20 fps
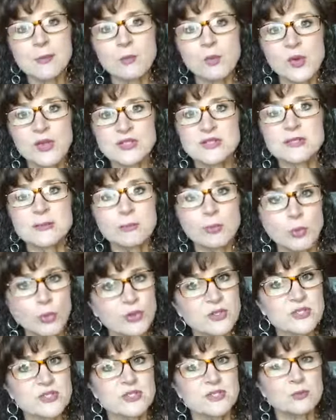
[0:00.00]
them what's
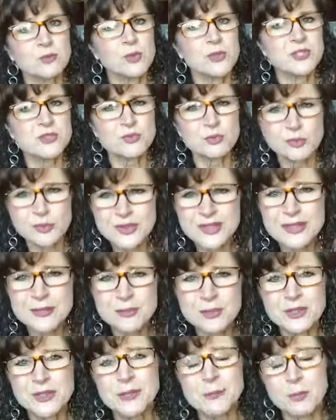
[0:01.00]
important, what's really,
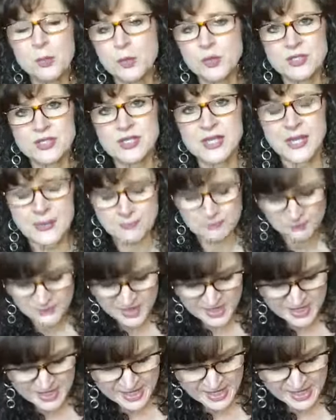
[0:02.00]
really important to him.
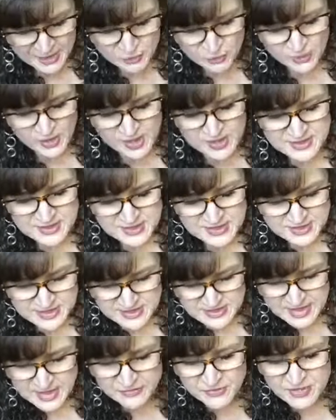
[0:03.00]
And you guys, he
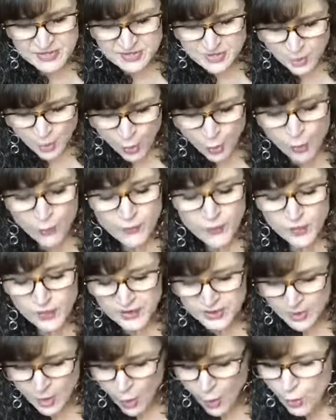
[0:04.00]
said this over
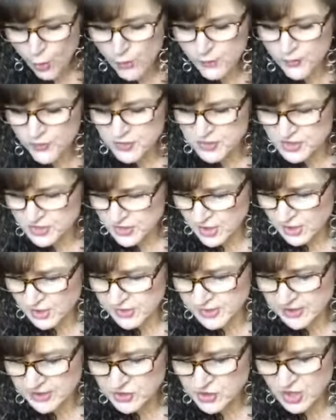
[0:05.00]
and over,
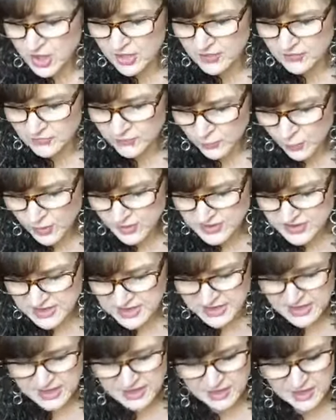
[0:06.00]
starting in John
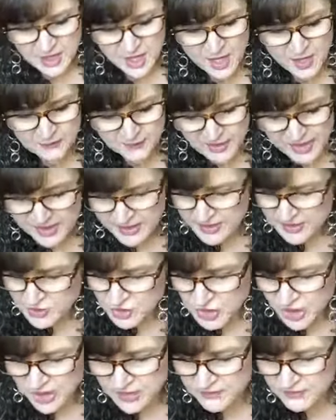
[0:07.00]
14 and in
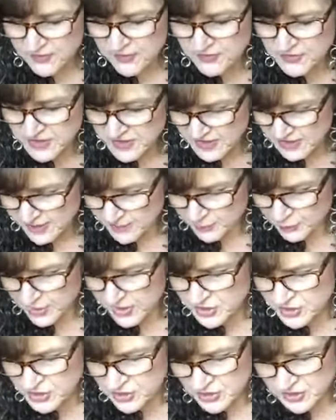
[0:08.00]
John 15, and I'm
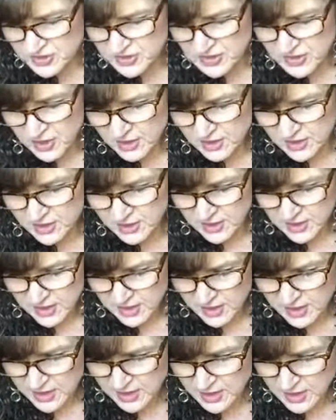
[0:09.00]
pretty sure it started
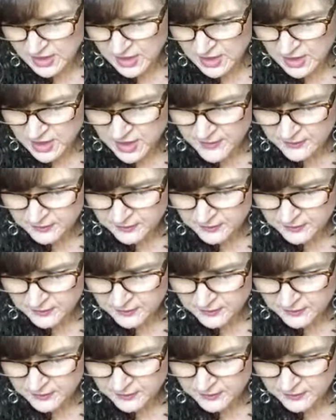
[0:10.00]
in